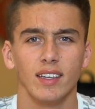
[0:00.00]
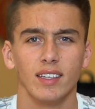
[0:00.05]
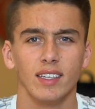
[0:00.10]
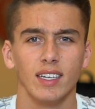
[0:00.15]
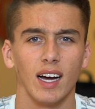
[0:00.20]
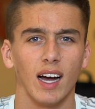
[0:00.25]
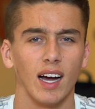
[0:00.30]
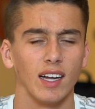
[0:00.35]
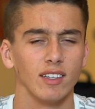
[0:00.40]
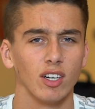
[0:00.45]

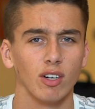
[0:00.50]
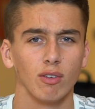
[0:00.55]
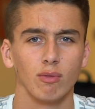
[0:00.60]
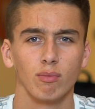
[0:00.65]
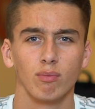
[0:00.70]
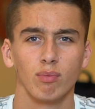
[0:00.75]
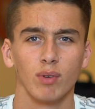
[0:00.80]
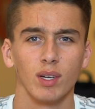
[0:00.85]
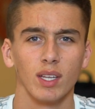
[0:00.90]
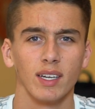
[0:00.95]
yeah, I
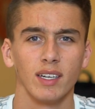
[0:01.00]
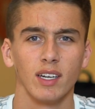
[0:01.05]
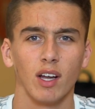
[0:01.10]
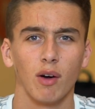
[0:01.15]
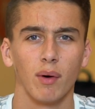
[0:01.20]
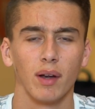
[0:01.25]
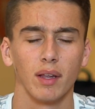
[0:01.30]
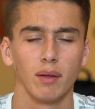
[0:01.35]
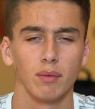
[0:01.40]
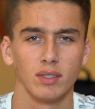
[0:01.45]
don't really
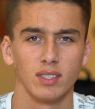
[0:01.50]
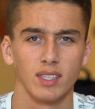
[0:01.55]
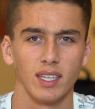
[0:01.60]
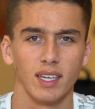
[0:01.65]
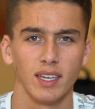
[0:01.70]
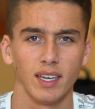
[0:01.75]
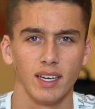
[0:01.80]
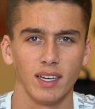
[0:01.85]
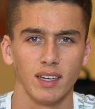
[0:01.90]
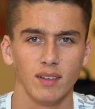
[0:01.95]
know what he was
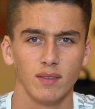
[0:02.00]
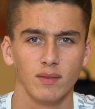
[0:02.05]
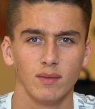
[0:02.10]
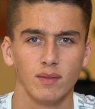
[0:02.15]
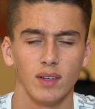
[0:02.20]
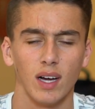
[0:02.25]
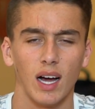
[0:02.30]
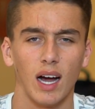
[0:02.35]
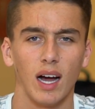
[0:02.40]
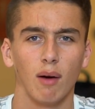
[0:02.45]
thinking.
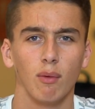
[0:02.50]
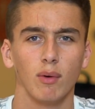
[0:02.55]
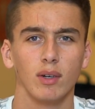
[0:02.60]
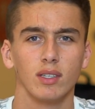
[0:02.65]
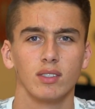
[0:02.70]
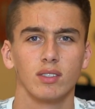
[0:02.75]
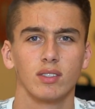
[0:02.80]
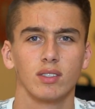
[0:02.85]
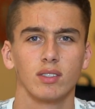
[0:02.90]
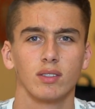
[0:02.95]
I
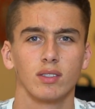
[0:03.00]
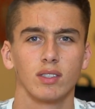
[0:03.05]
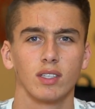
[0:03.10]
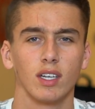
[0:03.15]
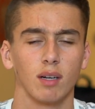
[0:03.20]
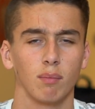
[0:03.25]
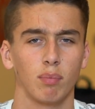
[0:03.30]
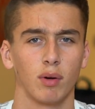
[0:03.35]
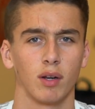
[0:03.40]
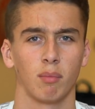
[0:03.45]
was
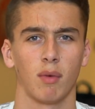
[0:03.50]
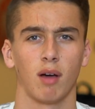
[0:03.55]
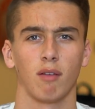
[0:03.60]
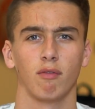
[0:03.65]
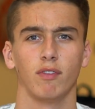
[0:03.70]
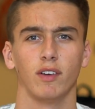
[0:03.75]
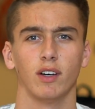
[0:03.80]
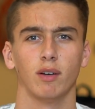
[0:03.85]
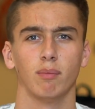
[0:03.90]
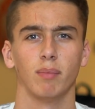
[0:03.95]
gonna put him
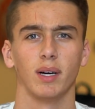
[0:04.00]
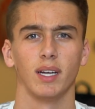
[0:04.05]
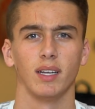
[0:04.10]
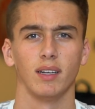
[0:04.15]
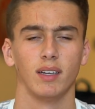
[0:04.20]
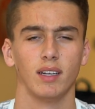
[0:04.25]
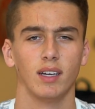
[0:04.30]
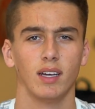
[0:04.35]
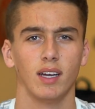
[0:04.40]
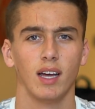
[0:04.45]
on film,
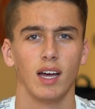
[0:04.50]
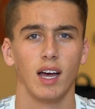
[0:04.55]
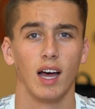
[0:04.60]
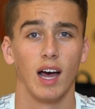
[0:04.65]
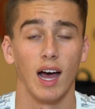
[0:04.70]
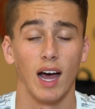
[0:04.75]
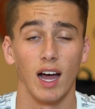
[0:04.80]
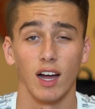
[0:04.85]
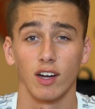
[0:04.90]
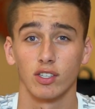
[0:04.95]
but
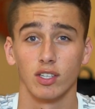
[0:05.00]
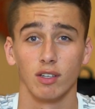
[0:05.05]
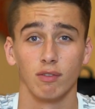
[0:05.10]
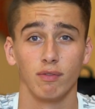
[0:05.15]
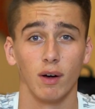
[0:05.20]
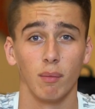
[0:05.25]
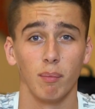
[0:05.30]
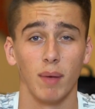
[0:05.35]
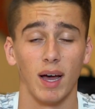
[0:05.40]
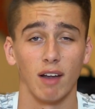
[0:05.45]
I actually
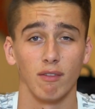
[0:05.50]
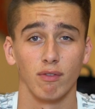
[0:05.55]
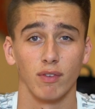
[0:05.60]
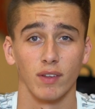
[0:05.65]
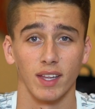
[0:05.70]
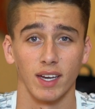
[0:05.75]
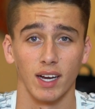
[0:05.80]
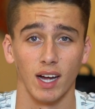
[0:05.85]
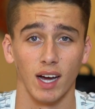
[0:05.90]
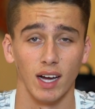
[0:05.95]
felt bad
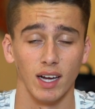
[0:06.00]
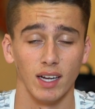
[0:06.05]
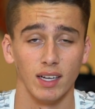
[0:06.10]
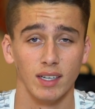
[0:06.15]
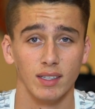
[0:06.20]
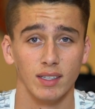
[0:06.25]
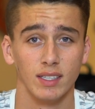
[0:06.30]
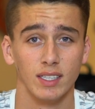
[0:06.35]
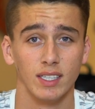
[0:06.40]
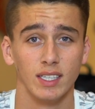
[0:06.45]
for the guy.
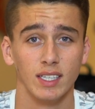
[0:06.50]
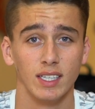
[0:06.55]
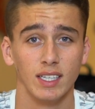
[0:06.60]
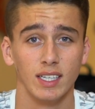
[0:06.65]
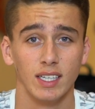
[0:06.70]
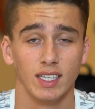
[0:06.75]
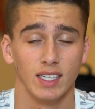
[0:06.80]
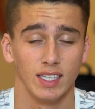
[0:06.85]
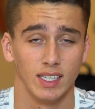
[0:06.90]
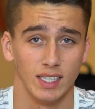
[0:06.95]

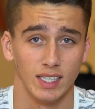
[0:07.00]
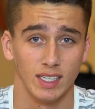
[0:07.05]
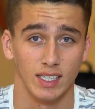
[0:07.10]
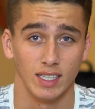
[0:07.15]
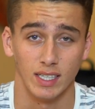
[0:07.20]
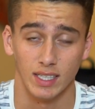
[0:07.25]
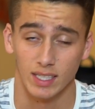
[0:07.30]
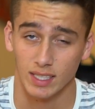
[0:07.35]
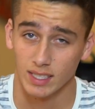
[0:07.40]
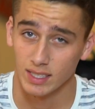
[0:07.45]

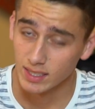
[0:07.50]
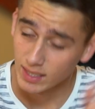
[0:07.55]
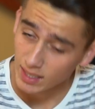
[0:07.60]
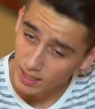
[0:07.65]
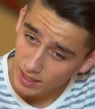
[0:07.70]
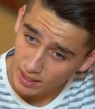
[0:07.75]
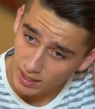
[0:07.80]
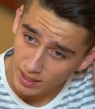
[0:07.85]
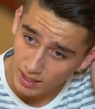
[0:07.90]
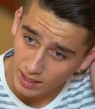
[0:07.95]

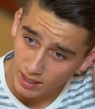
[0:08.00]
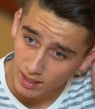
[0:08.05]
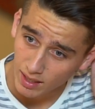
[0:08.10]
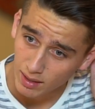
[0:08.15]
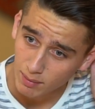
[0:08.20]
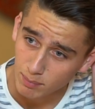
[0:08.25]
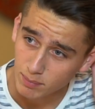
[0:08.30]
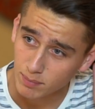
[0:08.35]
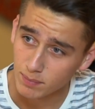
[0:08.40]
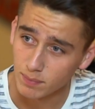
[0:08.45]
Yeah,
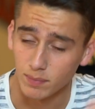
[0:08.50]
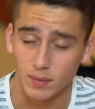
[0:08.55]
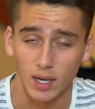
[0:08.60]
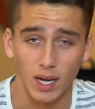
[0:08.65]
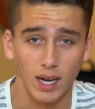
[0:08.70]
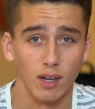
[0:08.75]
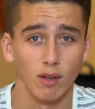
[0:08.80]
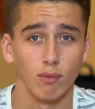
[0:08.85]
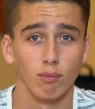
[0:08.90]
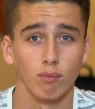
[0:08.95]
um,
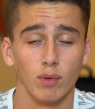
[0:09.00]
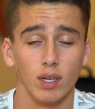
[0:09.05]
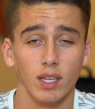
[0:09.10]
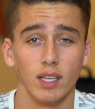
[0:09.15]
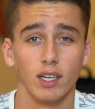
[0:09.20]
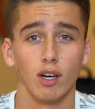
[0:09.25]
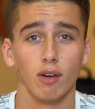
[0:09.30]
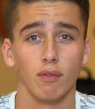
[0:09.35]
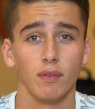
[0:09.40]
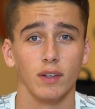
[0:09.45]
I don't
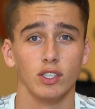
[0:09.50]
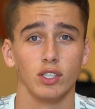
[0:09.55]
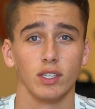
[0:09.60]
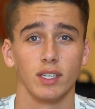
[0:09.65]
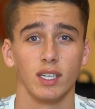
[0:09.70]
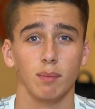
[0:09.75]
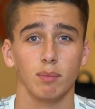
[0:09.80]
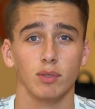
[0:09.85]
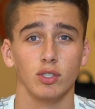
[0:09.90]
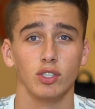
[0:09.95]
really know if he
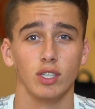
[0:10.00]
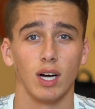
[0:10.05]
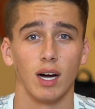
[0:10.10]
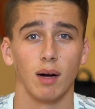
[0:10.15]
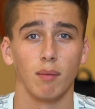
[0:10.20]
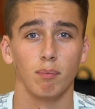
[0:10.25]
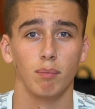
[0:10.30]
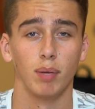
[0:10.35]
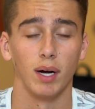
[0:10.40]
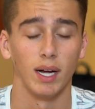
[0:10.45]
should keep his
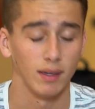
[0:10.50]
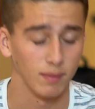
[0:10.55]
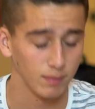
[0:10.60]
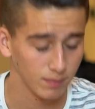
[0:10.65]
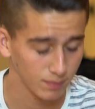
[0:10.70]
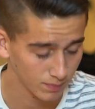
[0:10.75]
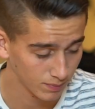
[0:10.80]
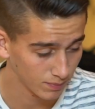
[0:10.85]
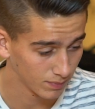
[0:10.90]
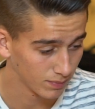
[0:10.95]
job,
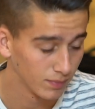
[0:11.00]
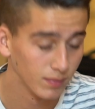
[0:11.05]
but